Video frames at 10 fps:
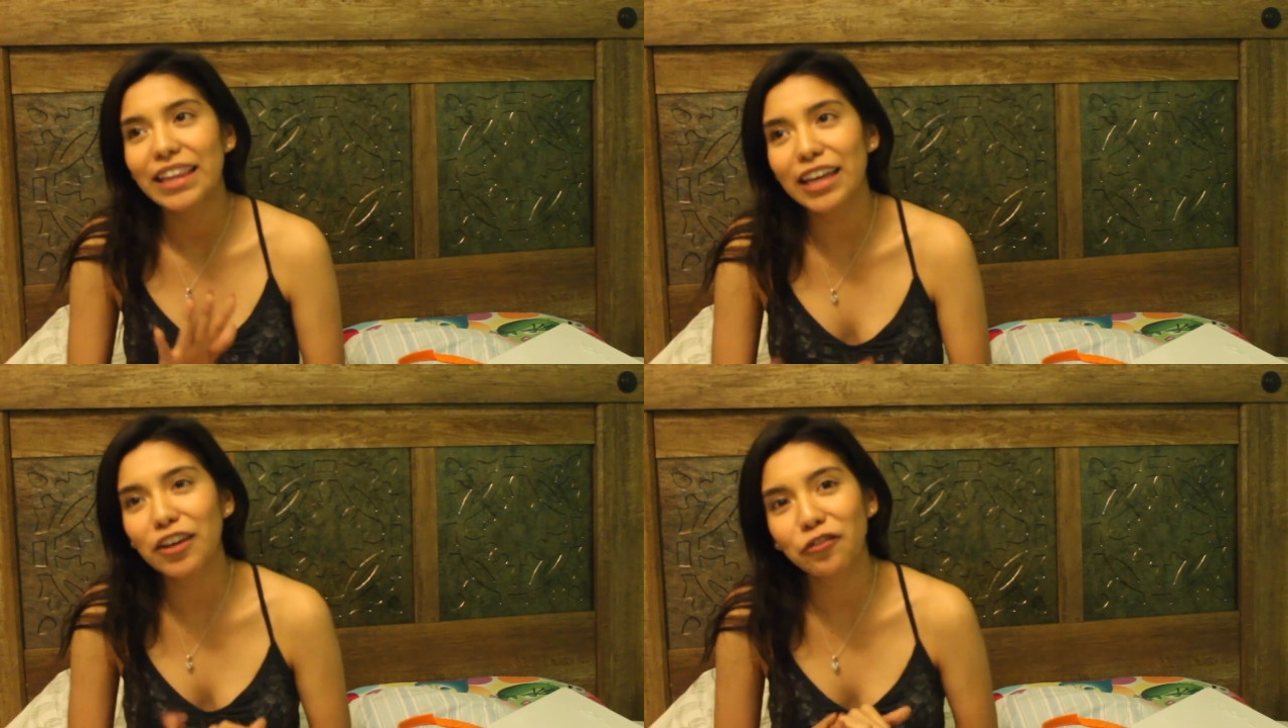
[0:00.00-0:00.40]

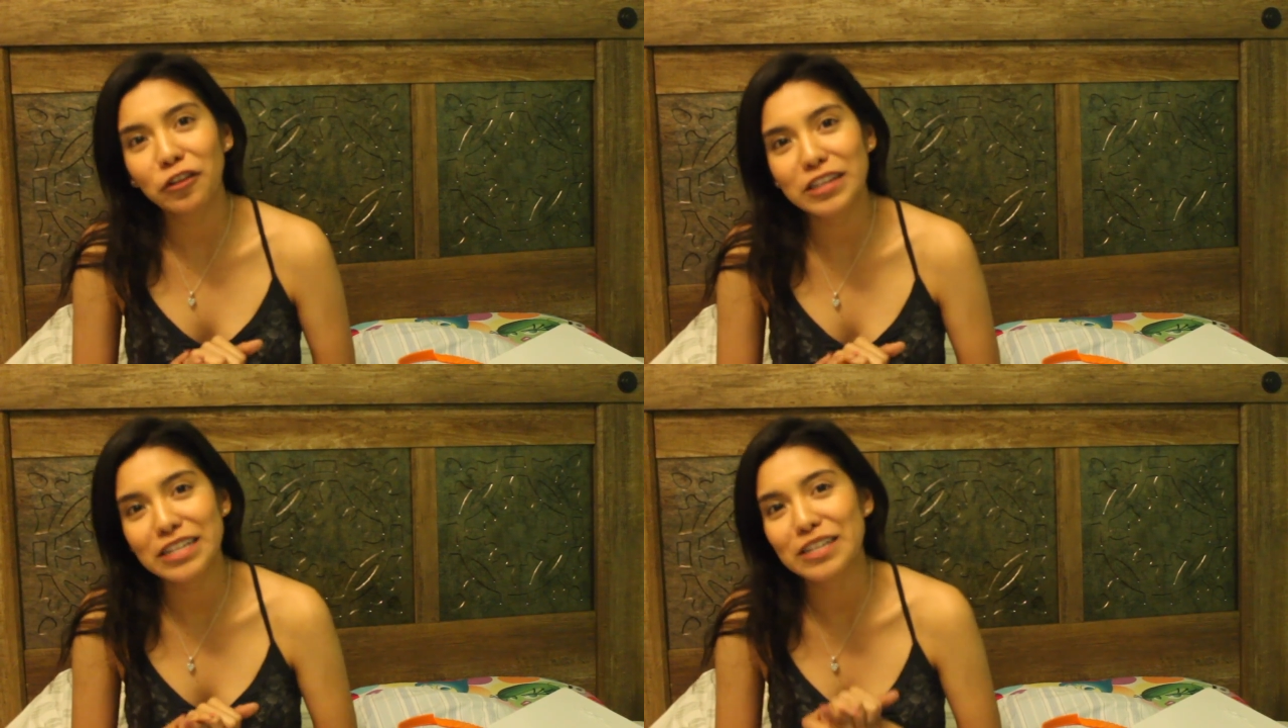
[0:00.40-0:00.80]
Thank you
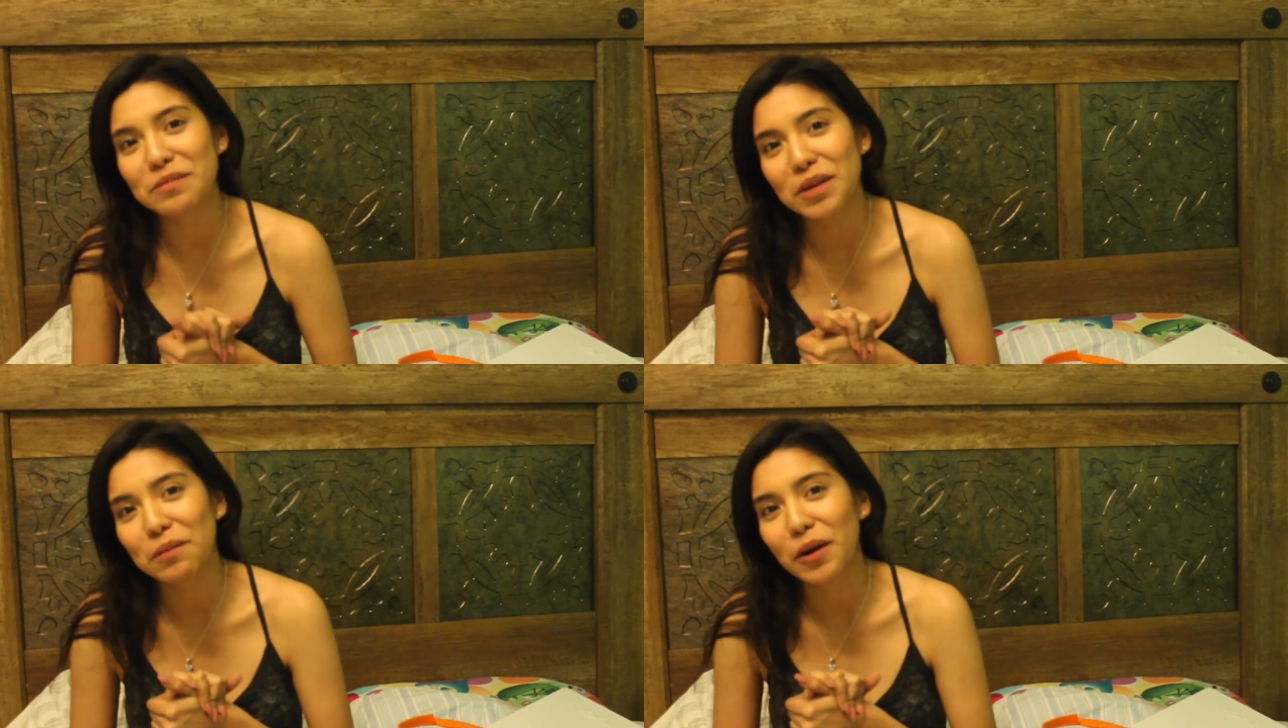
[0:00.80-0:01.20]
for listening
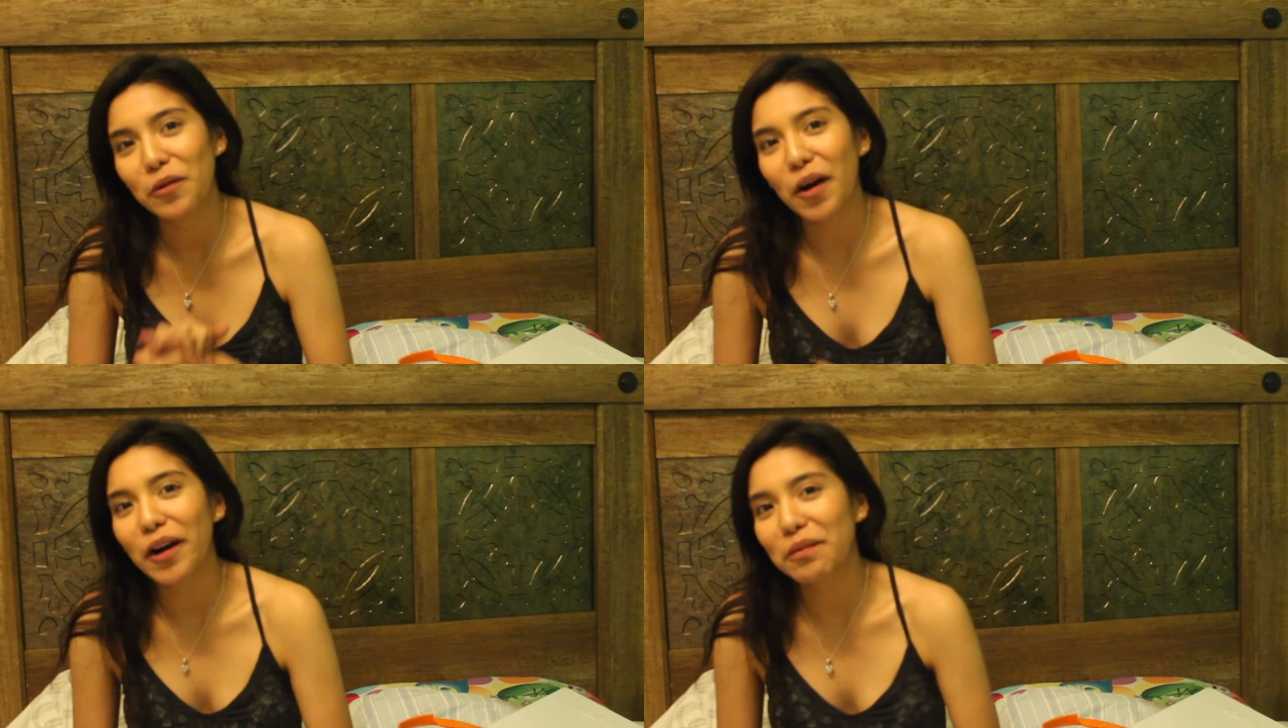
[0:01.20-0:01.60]
to me
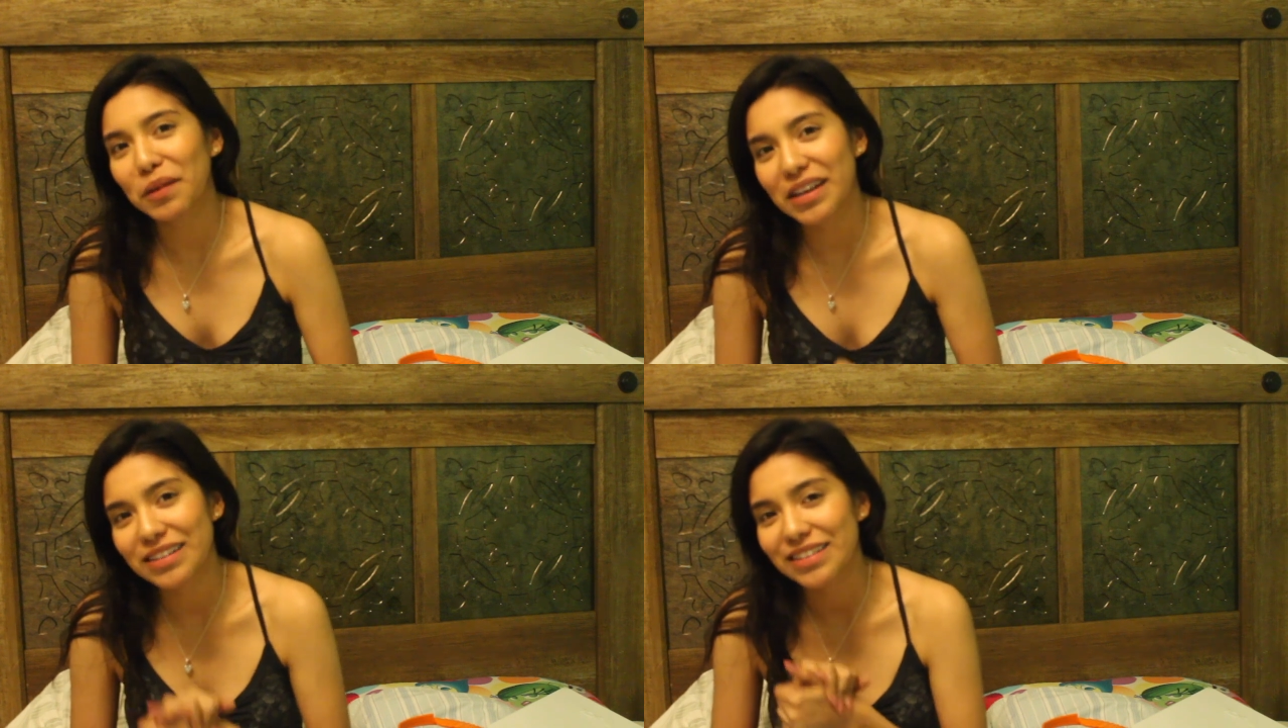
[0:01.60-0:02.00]
about art
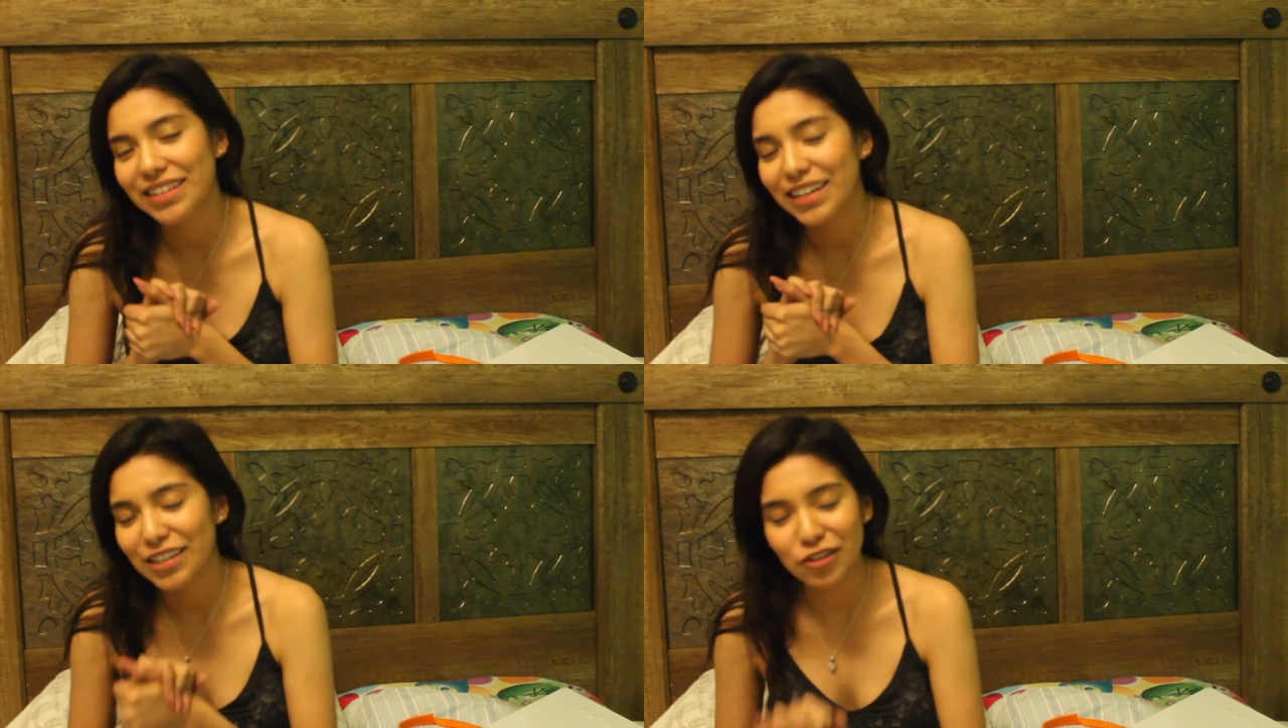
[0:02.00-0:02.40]
because
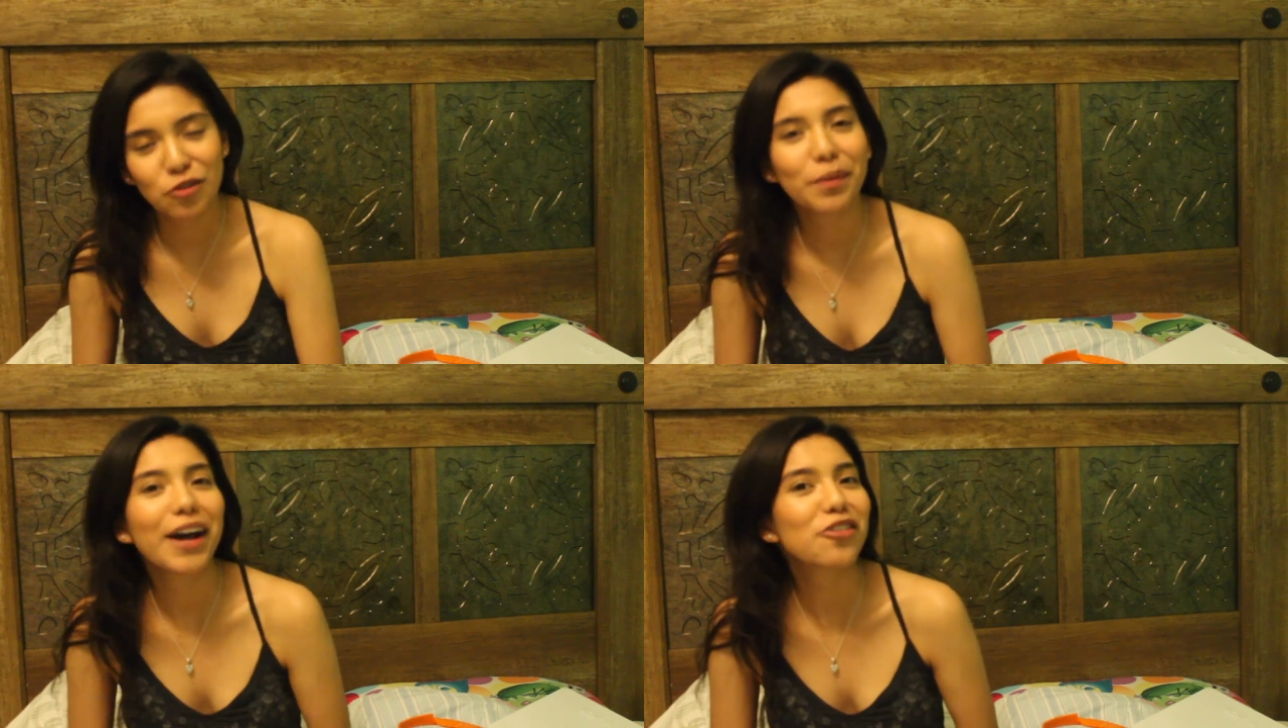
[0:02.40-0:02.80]
it is a
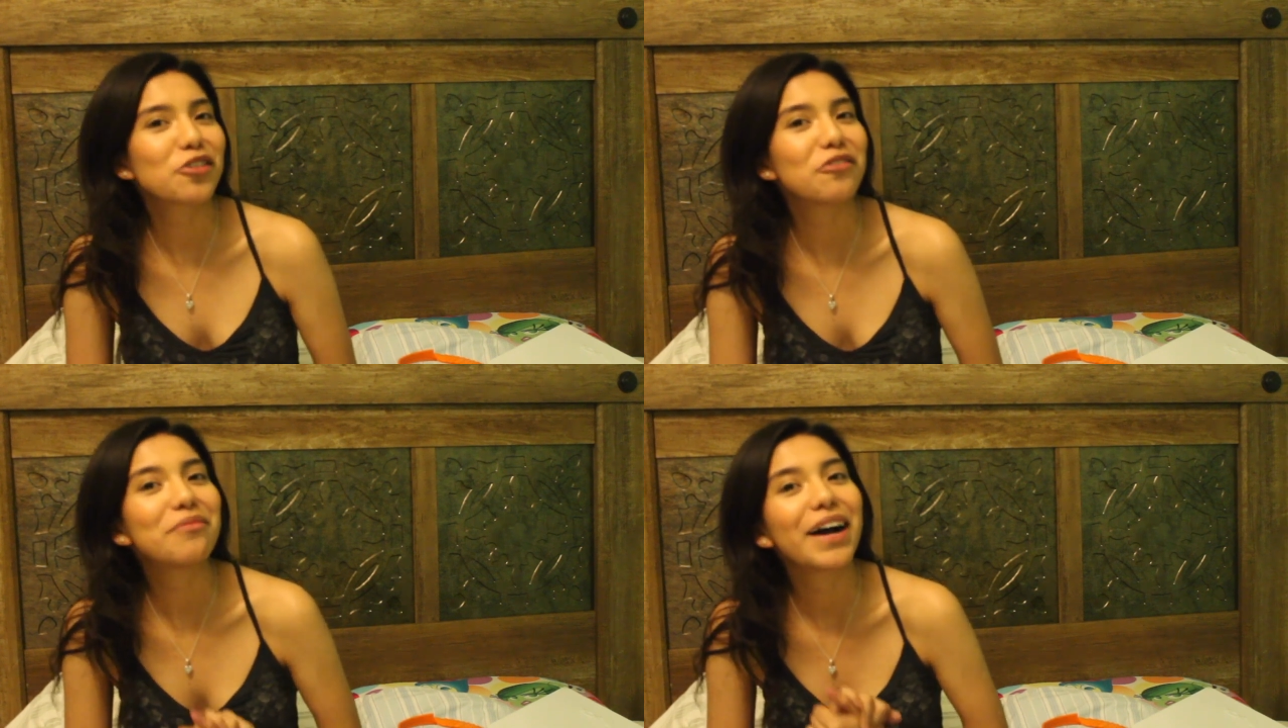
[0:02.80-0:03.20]
true
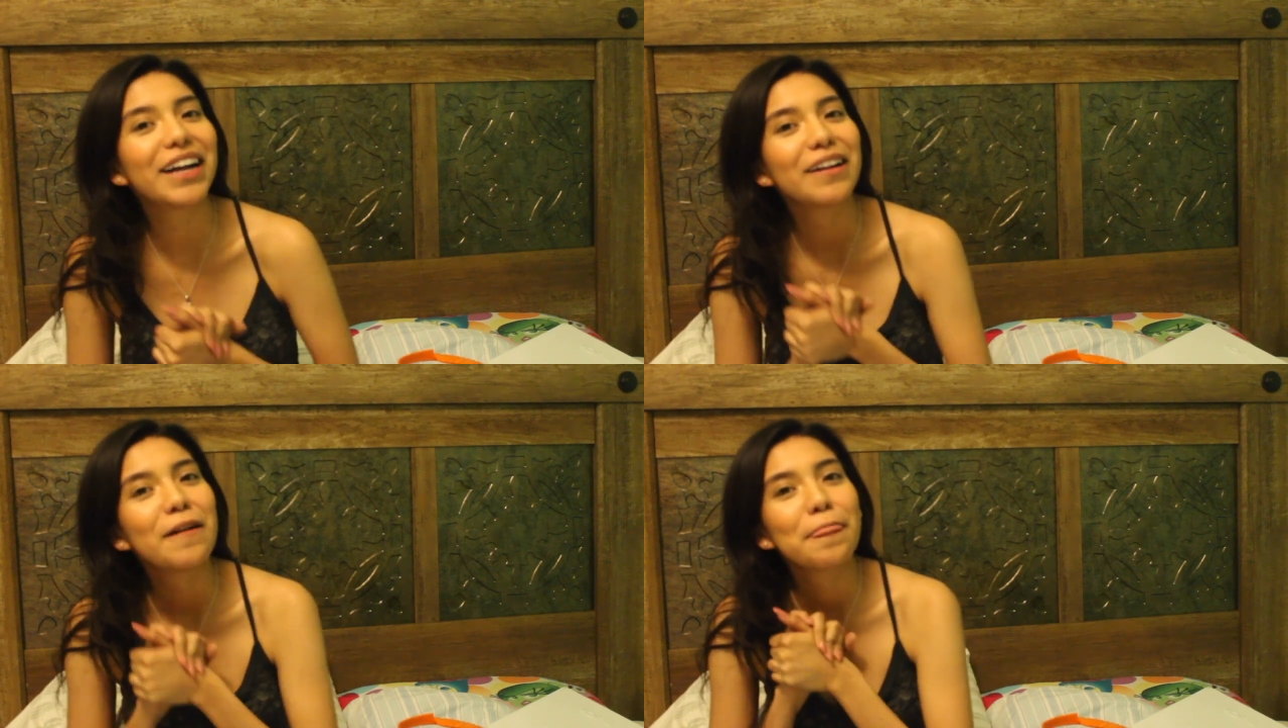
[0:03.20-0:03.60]
passion of
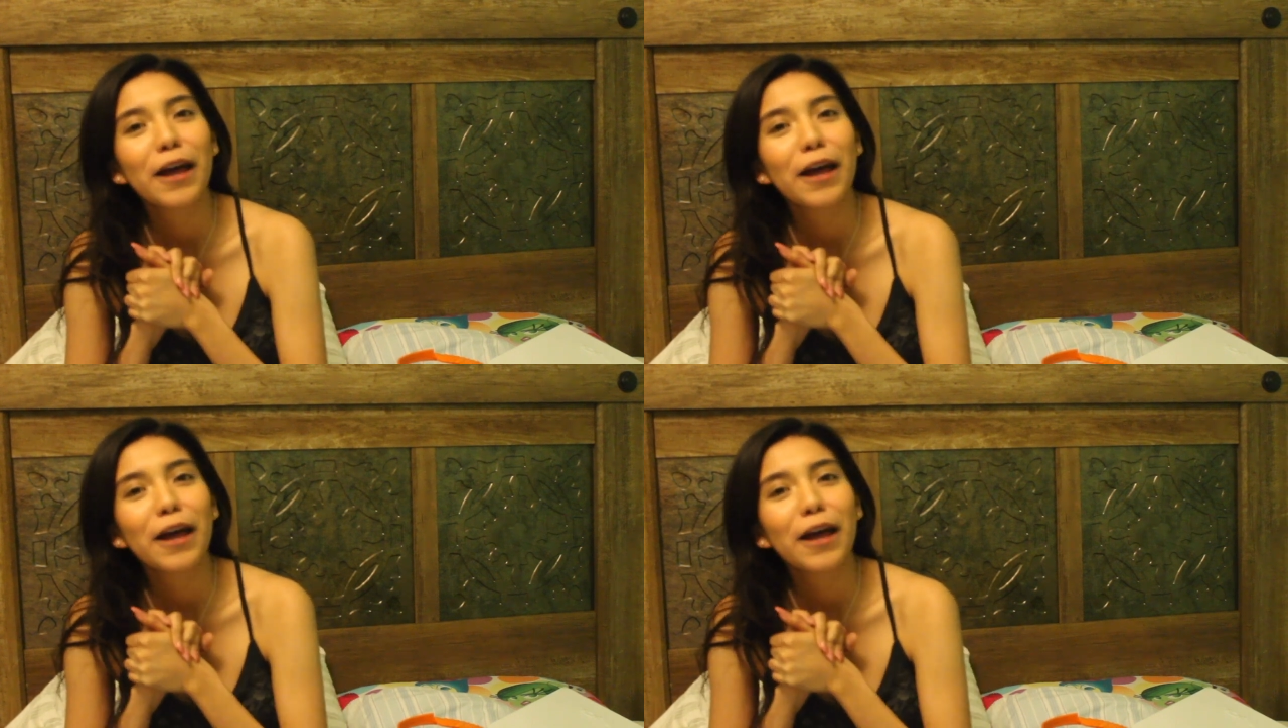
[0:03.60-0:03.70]
mine.